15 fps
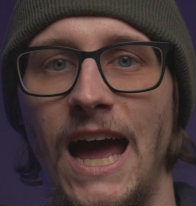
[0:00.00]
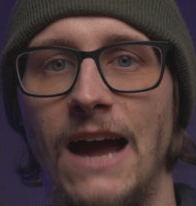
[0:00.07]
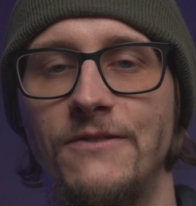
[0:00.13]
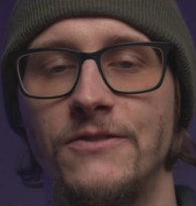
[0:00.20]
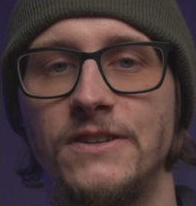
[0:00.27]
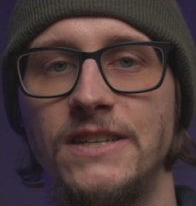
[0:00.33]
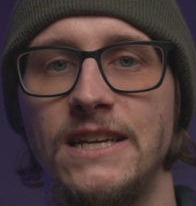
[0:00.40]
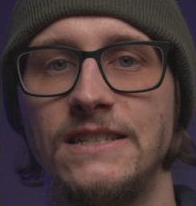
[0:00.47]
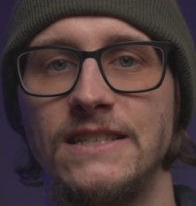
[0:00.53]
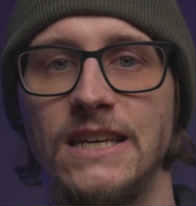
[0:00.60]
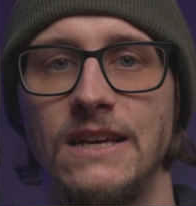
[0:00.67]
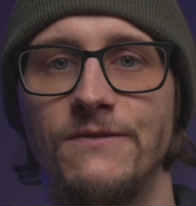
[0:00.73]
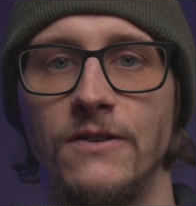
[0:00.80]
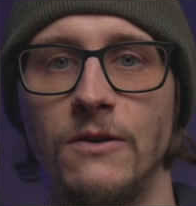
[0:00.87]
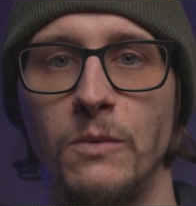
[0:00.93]
After teasing
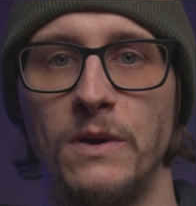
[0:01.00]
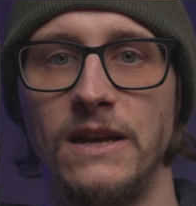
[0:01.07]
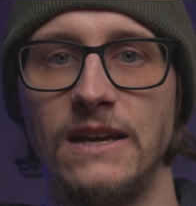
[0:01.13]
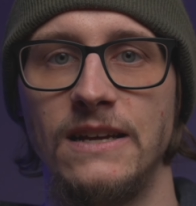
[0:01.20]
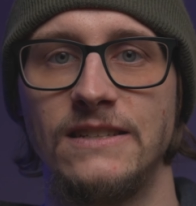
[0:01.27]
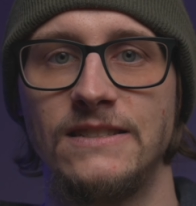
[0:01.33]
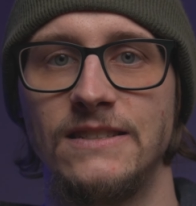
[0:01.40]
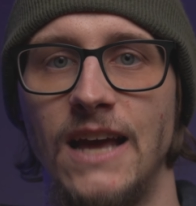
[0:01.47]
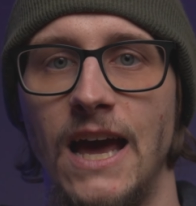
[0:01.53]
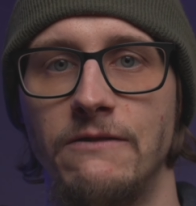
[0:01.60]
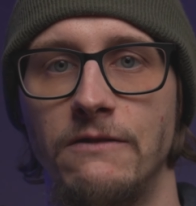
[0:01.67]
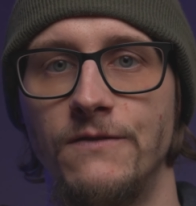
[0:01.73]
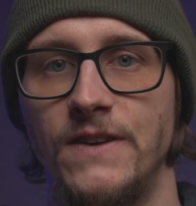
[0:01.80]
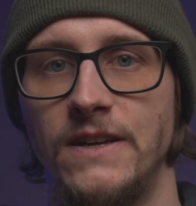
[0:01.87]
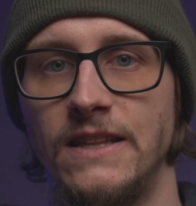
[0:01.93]
it for weeks and
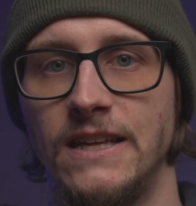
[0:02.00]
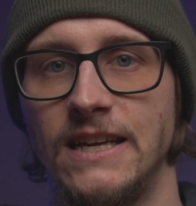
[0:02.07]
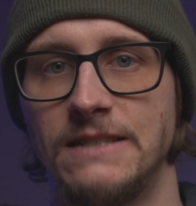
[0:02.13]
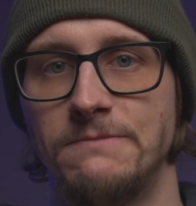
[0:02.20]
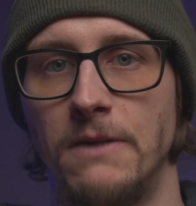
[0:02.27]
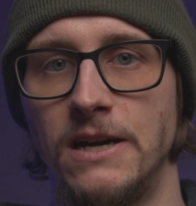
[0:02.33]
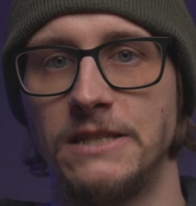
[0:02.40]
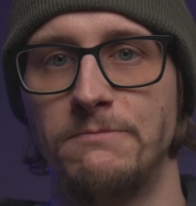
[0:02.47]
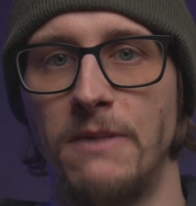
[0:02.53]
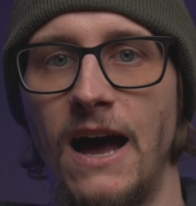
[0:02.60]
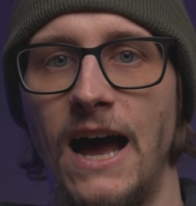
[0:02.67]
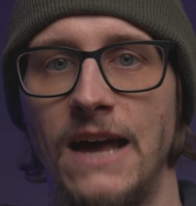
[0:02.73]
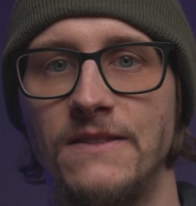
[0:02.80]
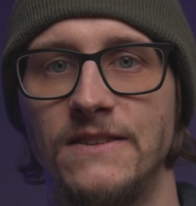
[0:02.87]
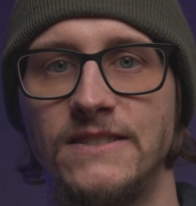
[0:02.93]
revealing as much
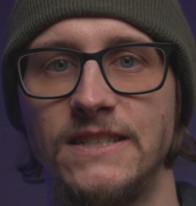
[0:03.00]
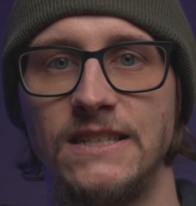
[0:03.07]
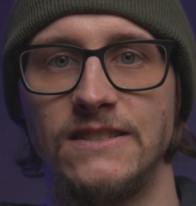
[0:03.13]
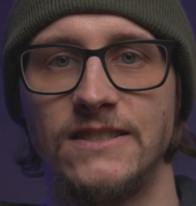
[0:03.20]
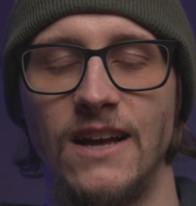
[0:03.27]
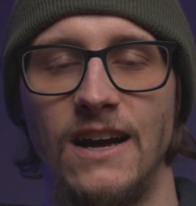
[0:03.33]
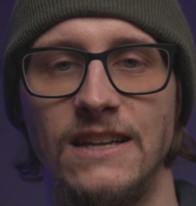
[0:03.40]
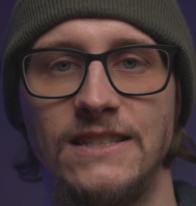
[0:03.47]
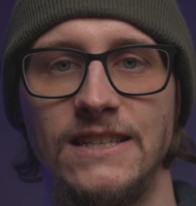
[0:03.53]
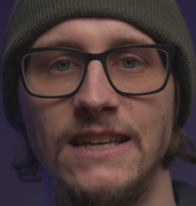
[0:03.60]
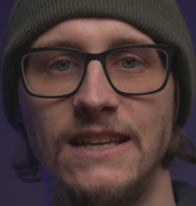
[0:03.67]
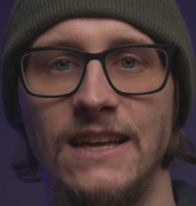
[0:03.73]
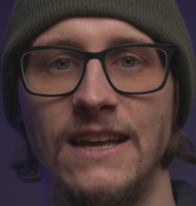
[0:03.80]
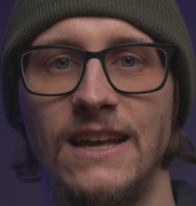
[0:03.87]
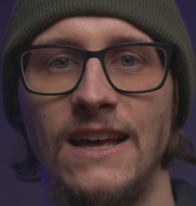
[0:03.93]
behind-the-scenes
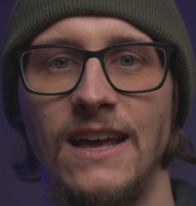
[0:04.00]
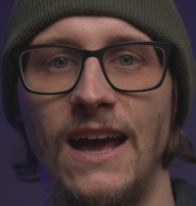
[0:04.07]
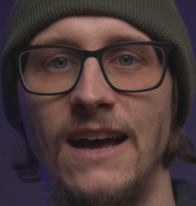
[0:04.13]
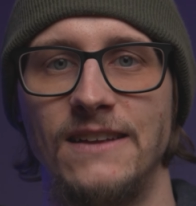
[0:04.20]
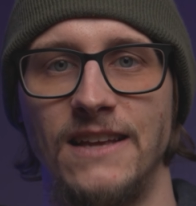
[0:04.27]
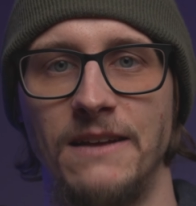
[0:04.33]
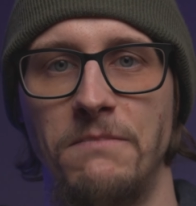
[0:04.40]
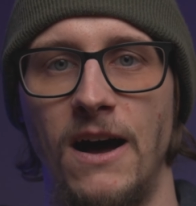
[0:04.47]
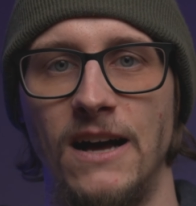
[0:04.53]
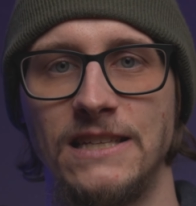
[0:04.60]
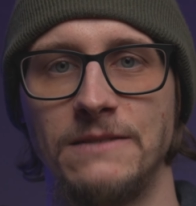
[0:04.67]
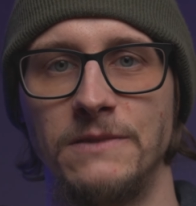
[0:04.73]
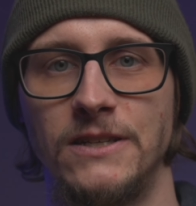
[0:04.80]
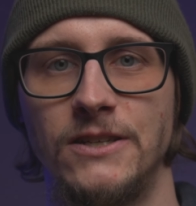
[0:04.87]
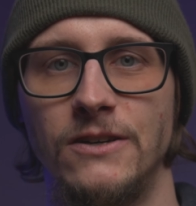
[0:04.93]
content as I
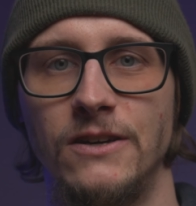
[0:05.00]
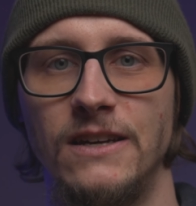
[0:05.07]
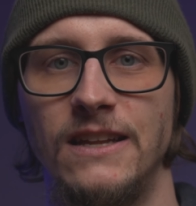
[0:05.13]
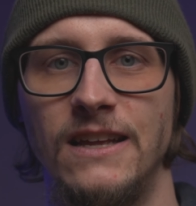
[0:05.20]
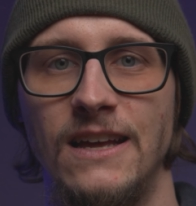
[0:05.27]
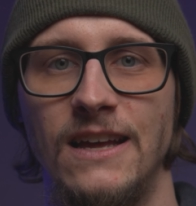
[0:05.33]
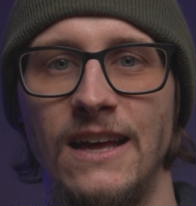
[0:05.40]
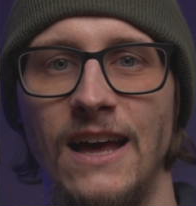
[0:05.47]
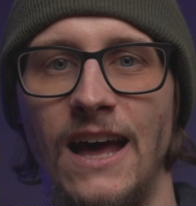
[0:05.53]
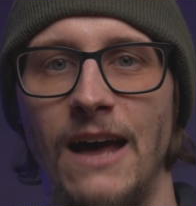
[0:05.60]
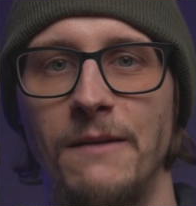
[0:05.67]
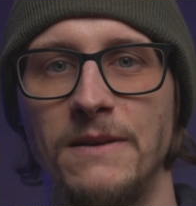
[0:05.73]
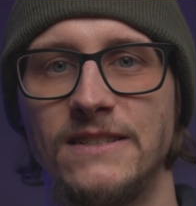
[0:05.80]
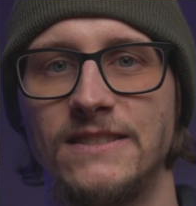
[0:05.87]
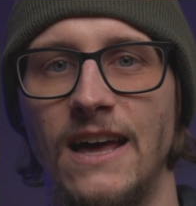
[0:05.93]
possibly could,
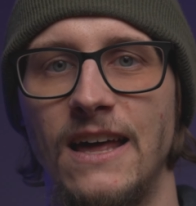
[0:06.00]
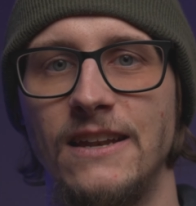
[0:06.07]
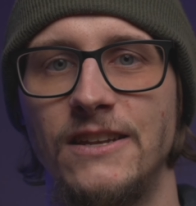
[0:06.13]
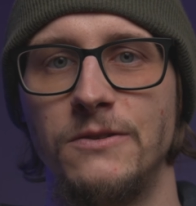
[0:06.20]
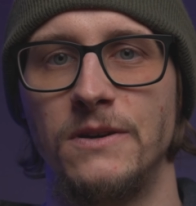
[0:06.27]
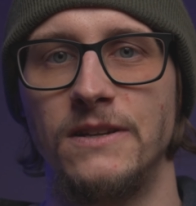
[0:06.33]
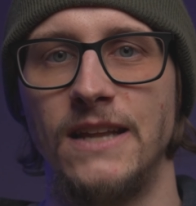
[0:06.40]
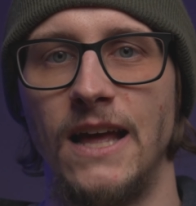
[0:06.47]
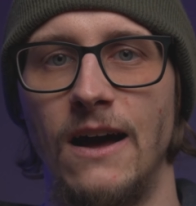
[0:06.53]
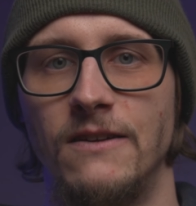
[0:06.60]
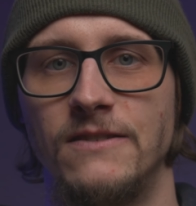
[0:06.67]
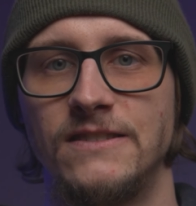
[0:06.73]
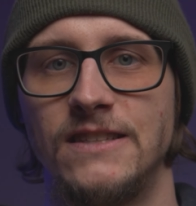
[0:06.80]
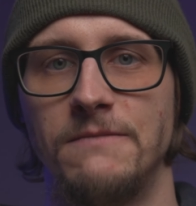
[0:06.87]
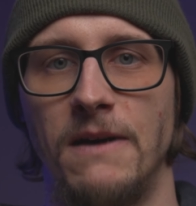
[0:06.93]
I'm excited to
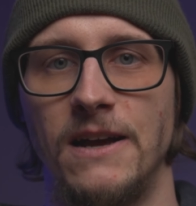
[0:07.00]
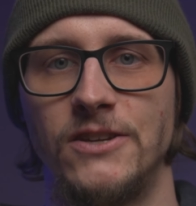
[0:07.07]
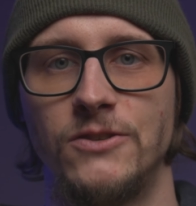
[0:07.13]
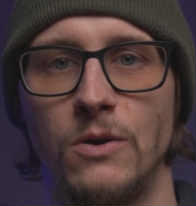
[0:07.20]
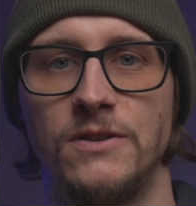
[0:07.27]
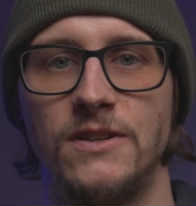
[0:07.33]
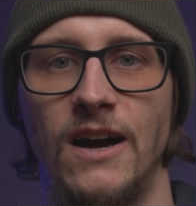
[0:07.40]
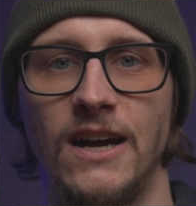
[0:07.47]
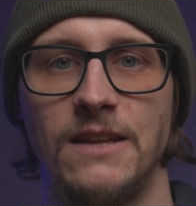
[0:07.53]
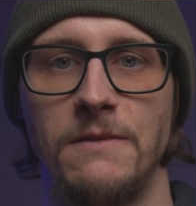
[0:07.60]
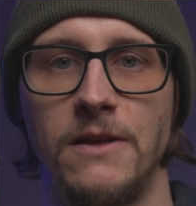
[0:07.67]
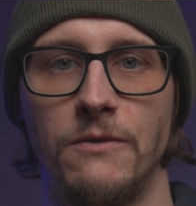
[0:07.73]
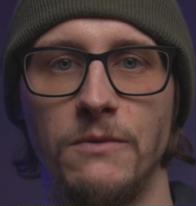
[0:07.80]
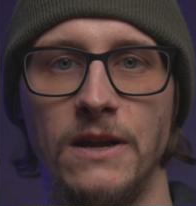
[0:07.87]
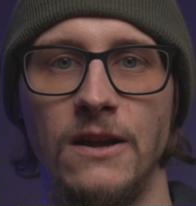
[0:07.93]
announce that my short
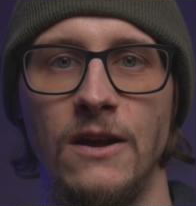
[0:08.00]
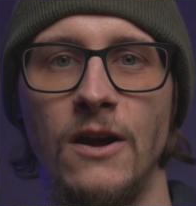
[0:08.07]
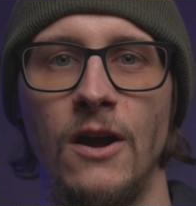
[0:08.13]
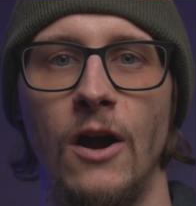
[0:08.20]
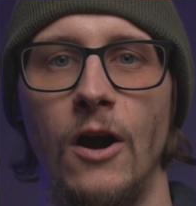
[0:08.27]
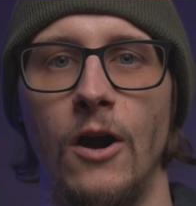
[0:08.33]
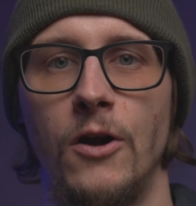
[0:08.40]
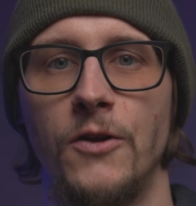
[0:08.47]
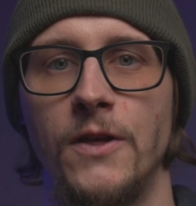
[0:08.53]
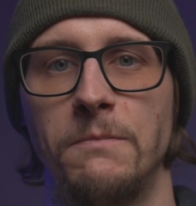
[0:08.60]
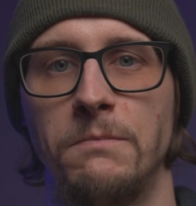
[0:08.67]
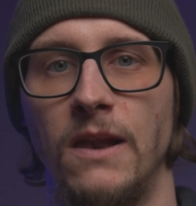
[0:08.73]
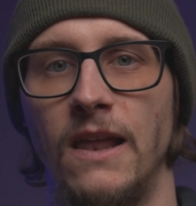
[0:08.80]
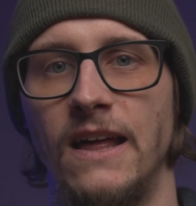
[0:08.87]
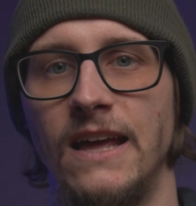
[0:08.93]
documentary, Earth at
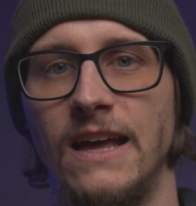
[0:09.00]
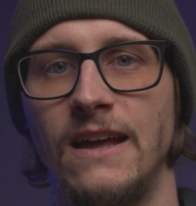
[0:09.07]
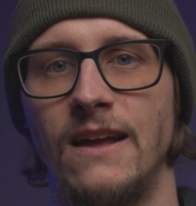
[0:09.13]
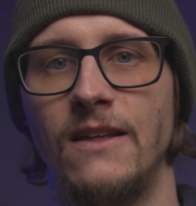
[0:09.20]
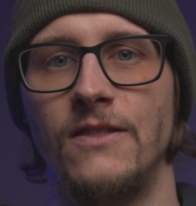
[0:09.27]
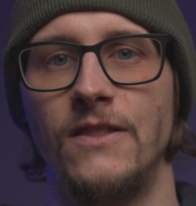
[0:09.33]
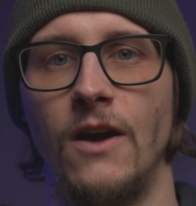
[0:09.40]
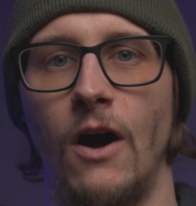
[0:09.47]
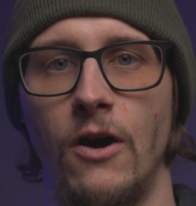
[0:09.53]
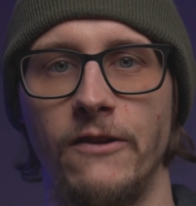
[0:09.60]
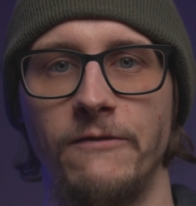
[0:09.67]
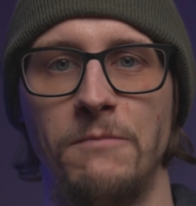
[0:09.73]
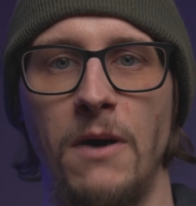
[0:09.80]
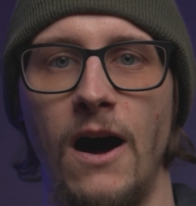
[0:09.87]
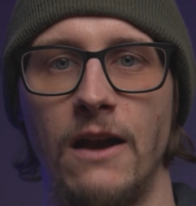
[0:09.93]
Play, The Art
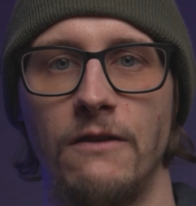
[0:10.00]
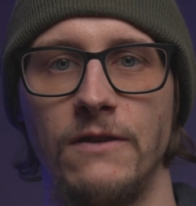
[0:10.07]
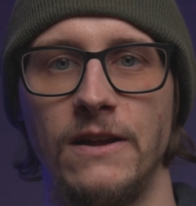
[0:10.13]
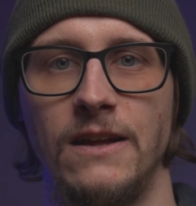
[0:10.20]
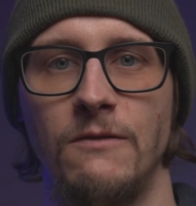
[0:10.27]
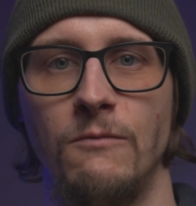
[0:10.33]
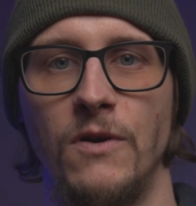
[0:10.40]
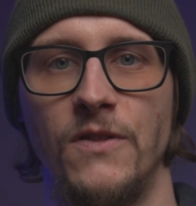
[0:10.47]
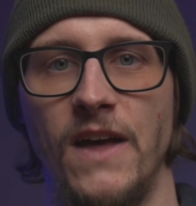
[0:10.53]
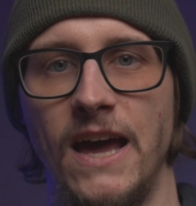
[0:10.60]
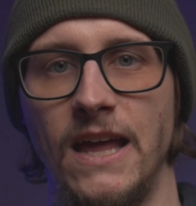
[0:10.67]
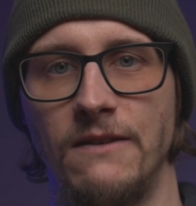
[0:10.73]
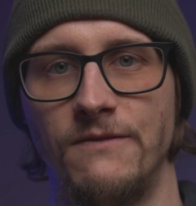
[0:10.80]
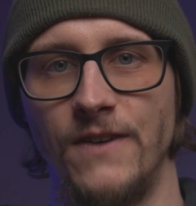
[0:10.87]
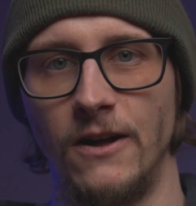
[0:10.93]
of Pottery with
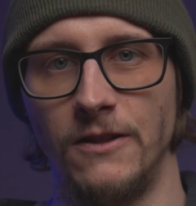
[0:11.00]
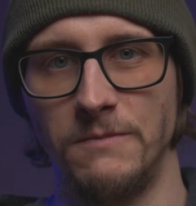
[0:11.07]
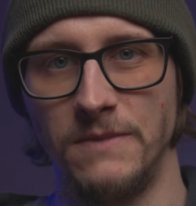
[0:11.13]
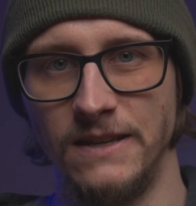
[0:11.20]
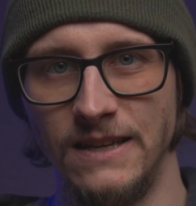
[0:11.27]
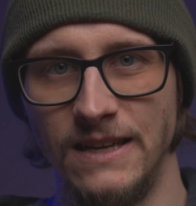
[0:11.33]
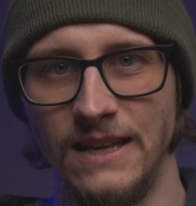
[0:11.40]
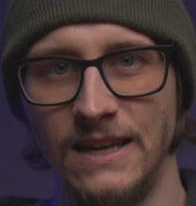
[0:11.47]
Anna Feldman,